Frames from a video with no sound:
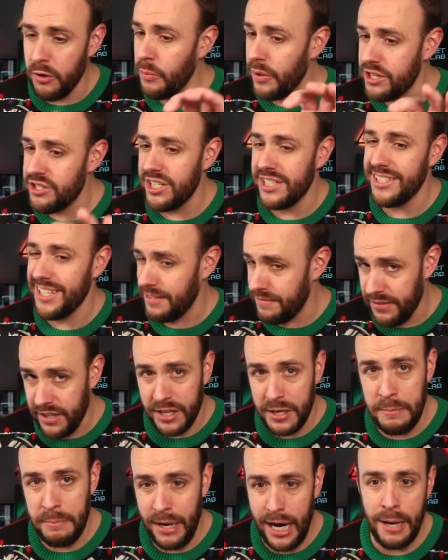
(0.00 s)
which is a
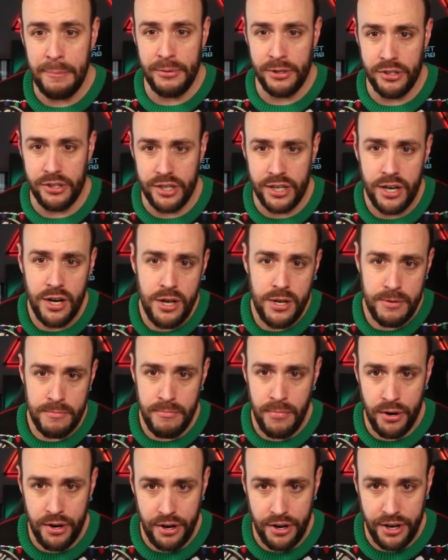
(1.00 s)
very popular
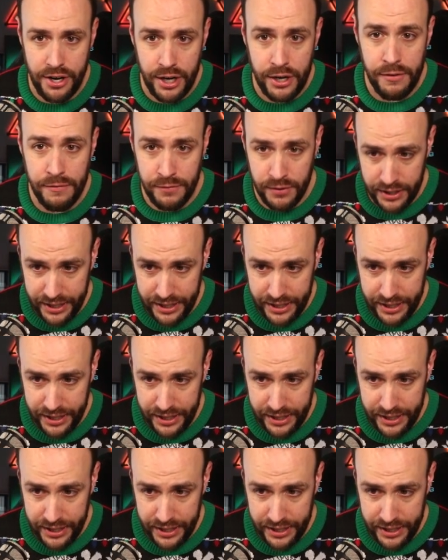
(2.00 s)
monitor for